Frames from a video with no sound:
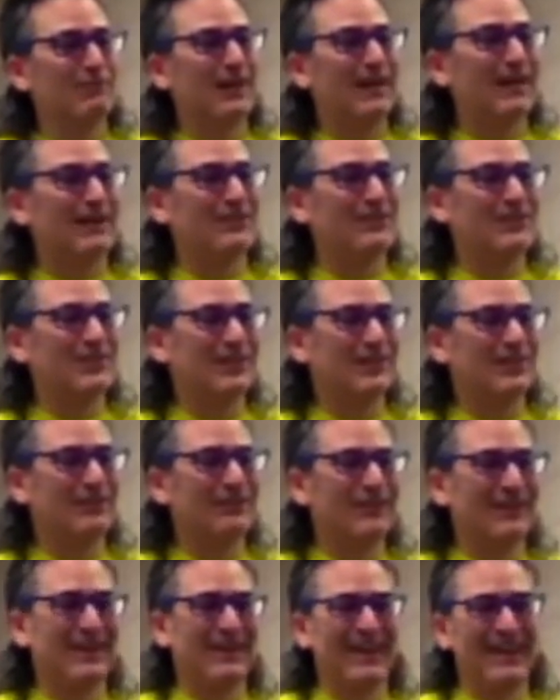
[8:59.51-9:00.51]
by itself
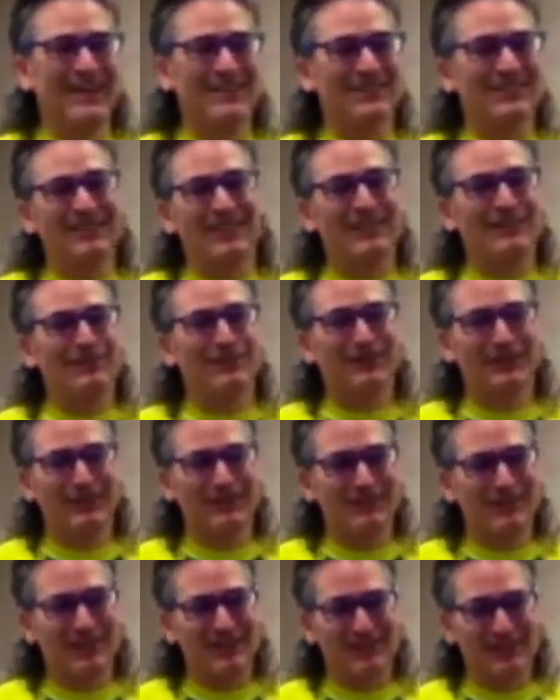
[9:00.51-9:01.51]
has a labeling that
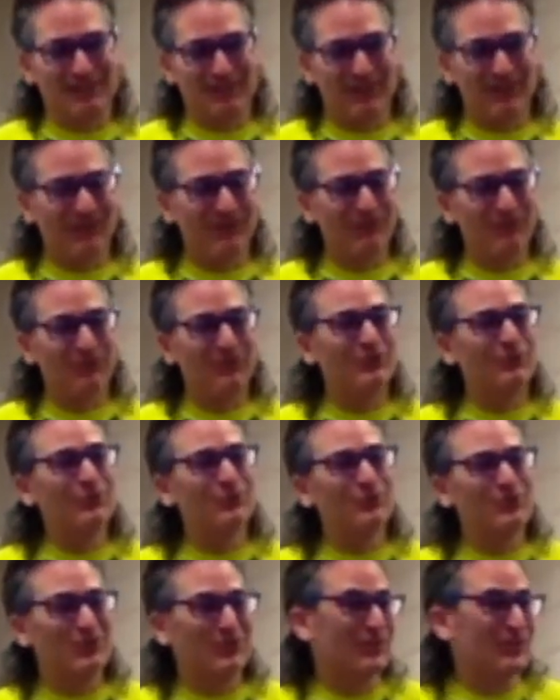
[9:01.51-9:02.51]
says it
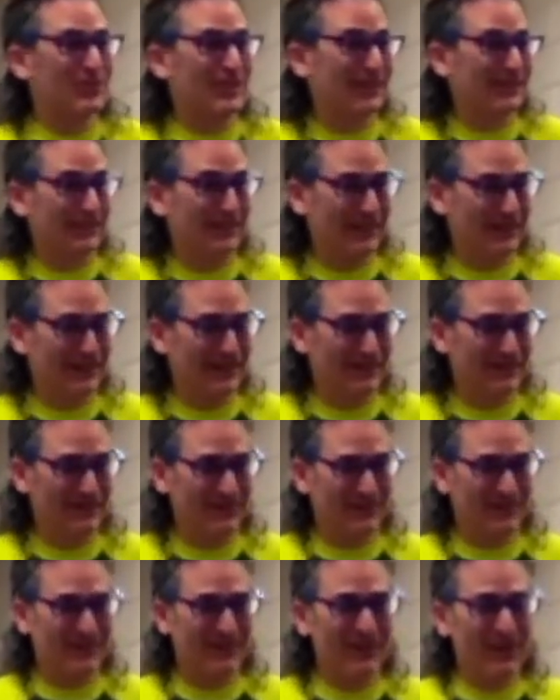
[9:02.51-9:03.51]
reduces skin cancer.
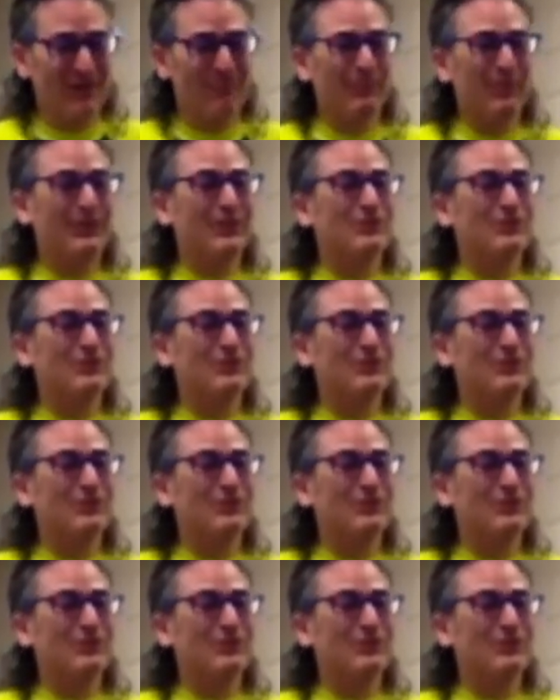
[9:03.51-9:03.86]
But